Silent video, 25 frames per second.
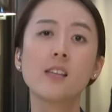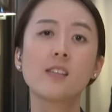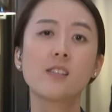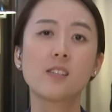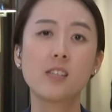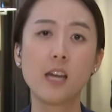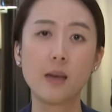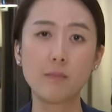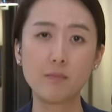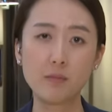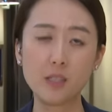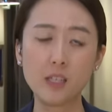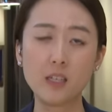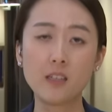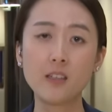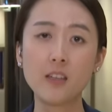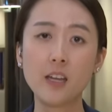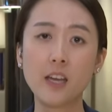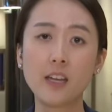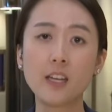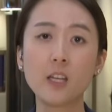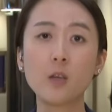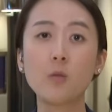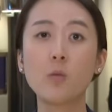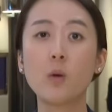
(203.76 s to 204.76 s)
stepped in
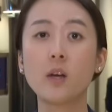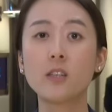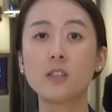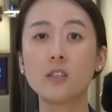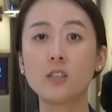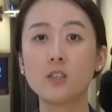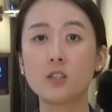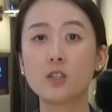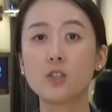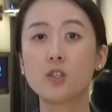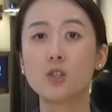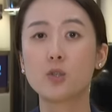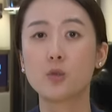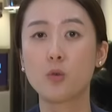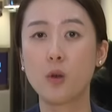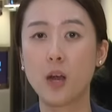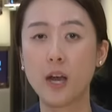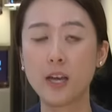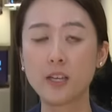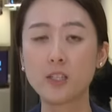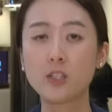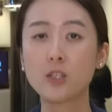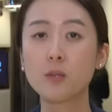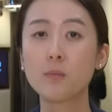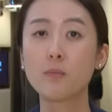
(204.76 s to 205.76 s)
and he wanted wanted to
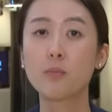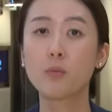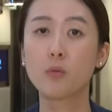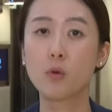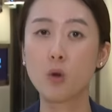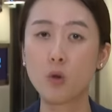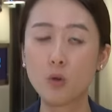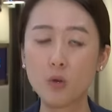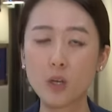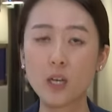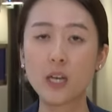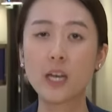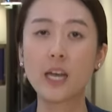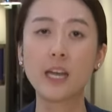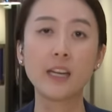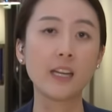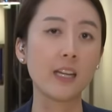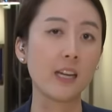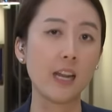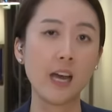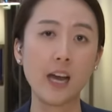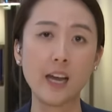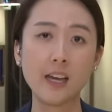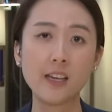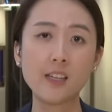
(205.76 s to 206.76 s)
try to broker an
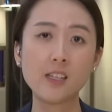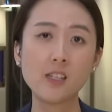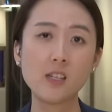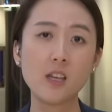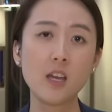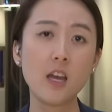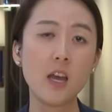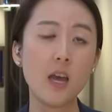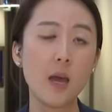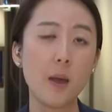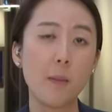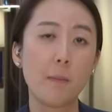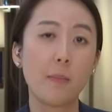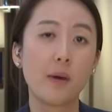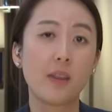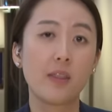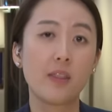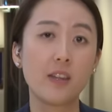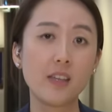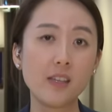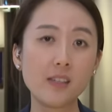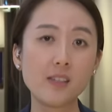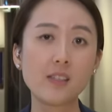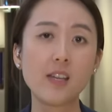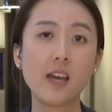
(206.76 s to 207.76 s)
alliance, but
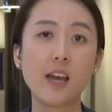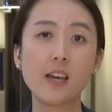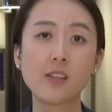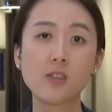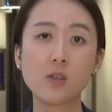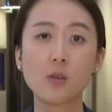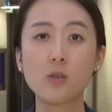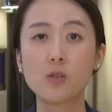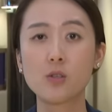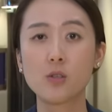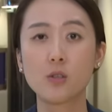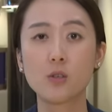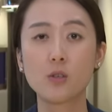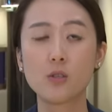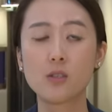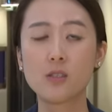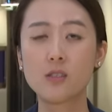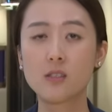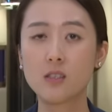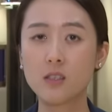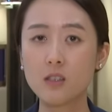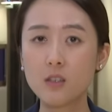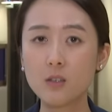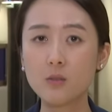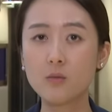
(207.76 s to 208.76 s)
this has also
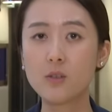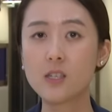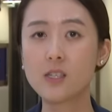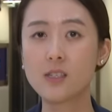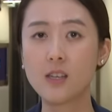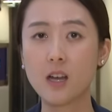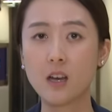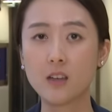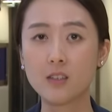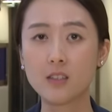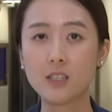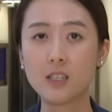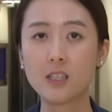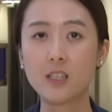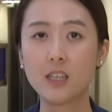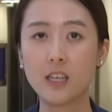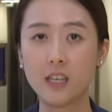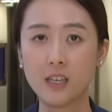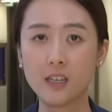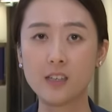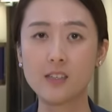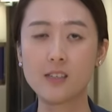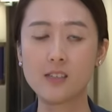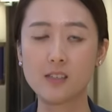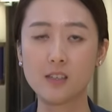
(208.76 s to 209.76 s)
still resulted
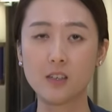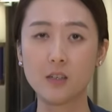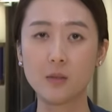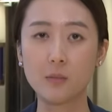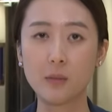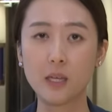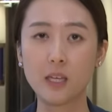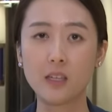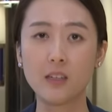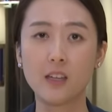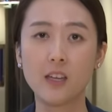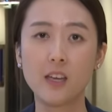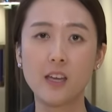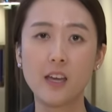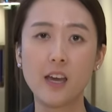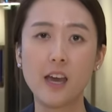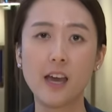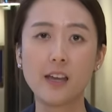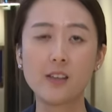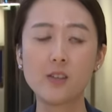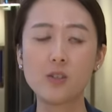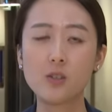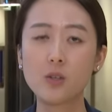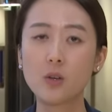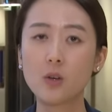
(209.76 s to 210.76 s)
in a stalemate.
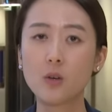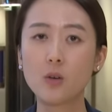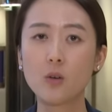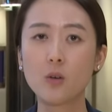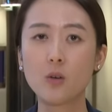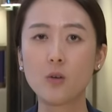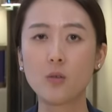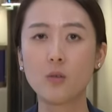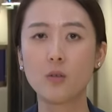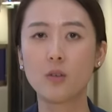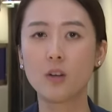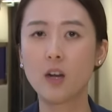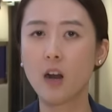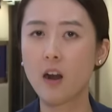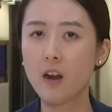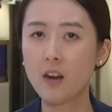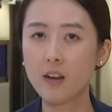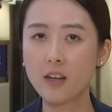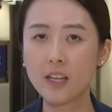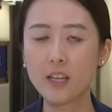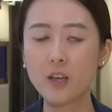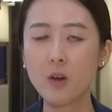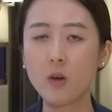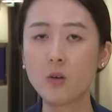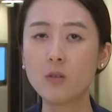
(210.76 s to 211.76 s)
And so
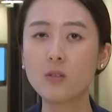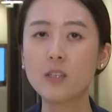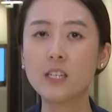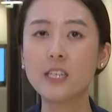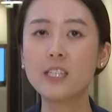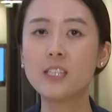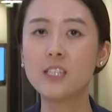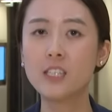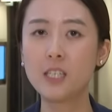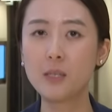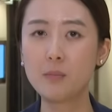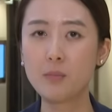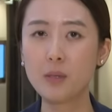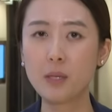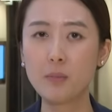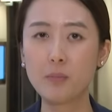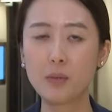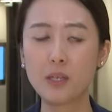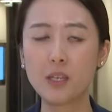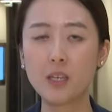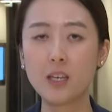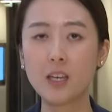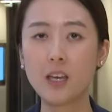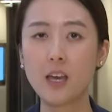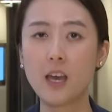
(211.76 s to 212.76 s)
currently only D P
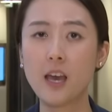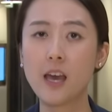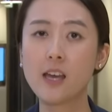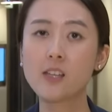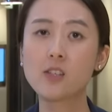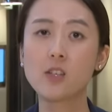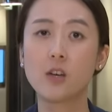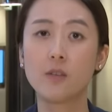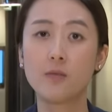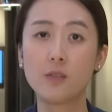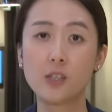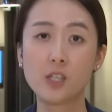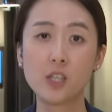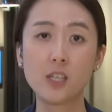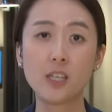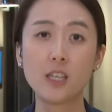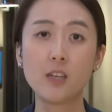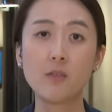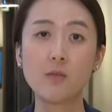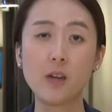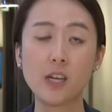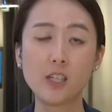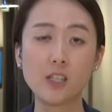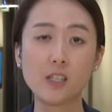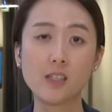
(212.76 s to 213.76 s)
P has officially
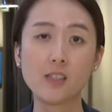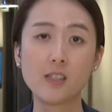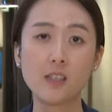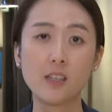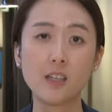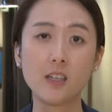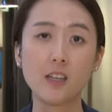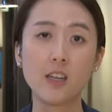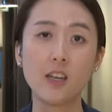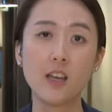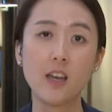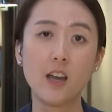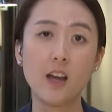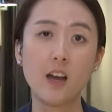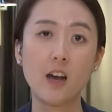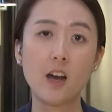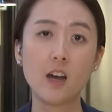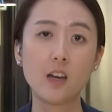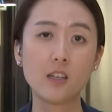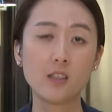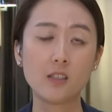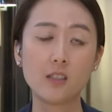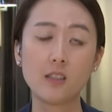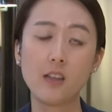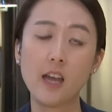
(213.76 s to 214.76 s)
registered
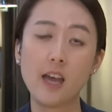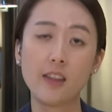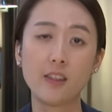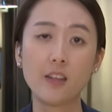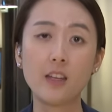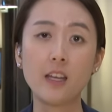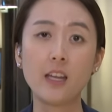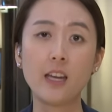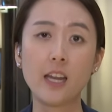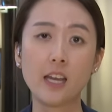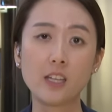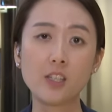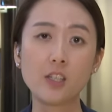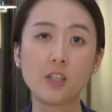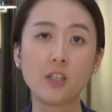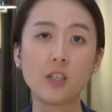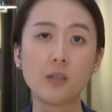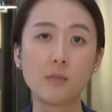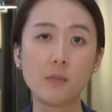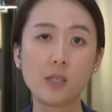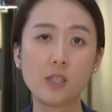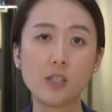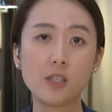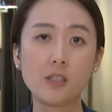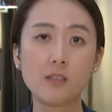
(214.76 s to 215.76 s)
uh, at the Election
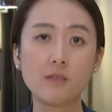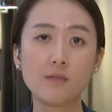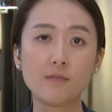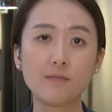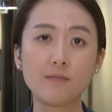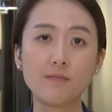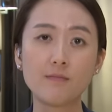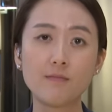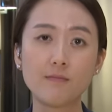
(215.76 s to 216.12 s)
Commission.